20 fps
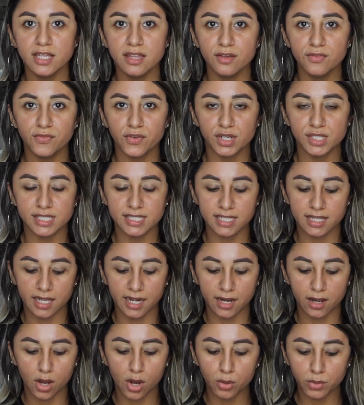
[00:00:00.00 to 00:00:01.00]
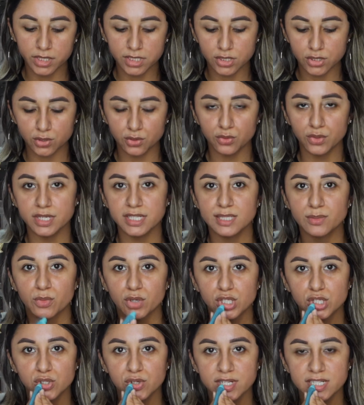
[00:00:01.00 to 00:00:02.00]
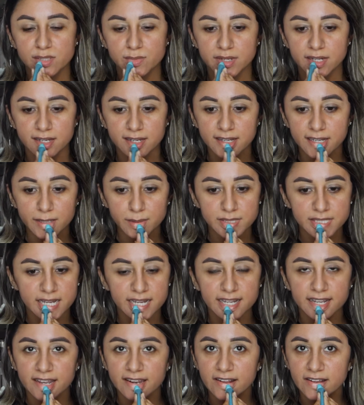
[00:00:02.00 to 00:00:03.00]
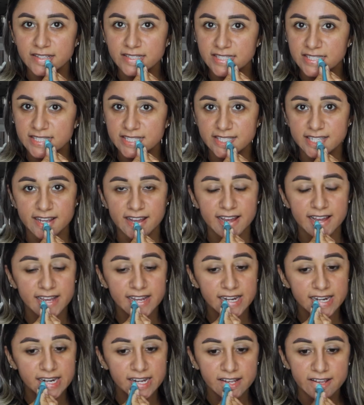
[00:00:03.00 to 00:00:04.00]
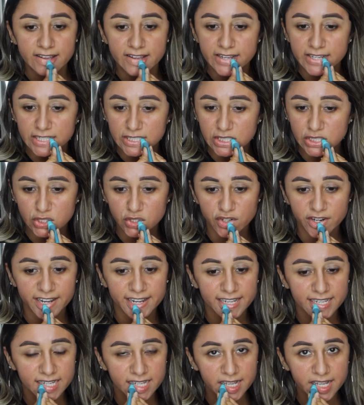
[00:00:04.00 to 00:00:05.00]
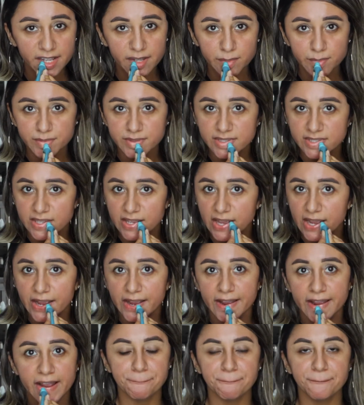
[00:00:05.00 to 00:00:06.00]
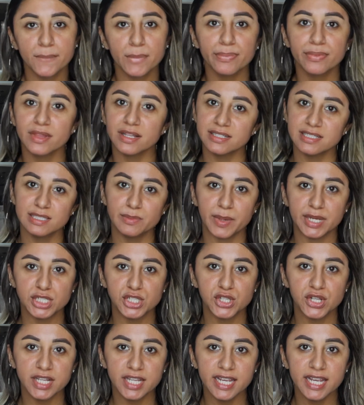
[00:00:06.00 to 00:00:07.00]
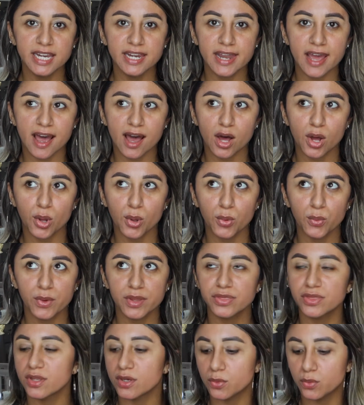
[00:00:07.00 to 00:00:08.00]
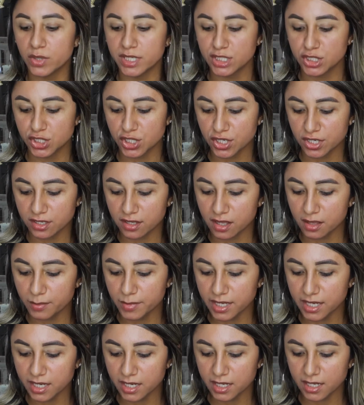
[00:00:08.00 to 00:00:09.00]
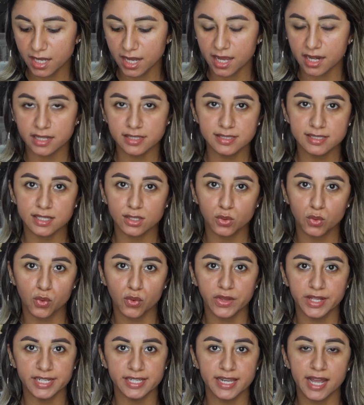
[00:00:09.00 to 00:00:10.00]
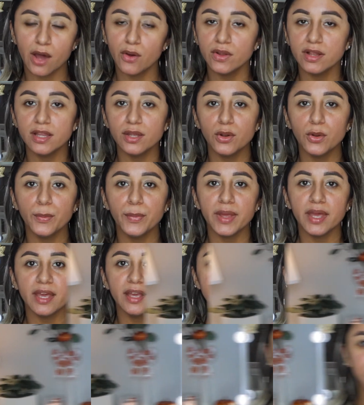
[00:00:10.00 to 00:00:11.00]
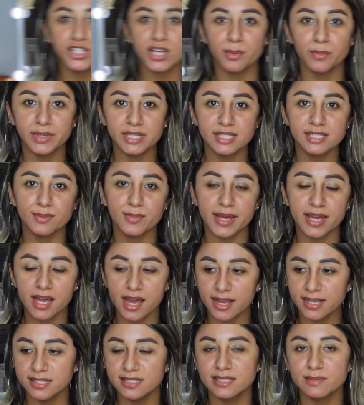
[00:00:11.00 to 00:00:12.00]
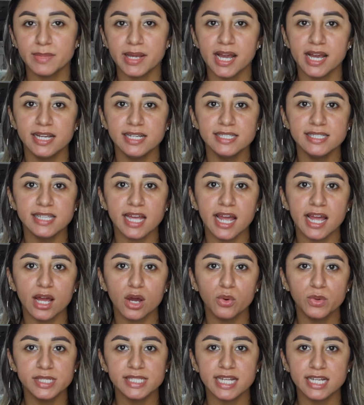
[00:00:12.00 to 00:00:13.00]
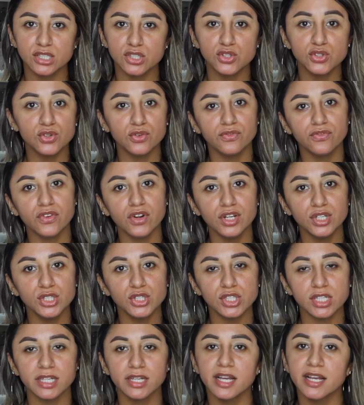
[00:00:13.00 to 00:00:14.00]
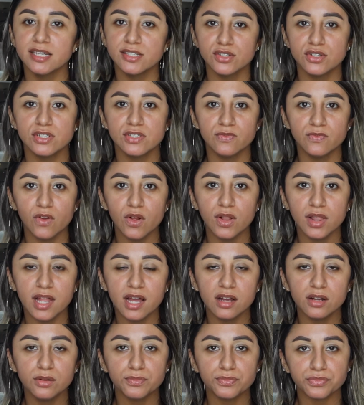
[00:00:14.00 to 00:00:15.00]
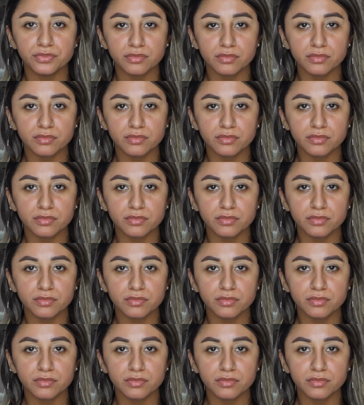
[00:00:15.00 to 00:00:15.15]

the first thing that I always do is moisturize my lips. I cannot stand dry lips, especially now with the winter coming and it's cooling down a little bit. I'm going to jump into my eyes. My eyes I always like to do first in case there's fallout,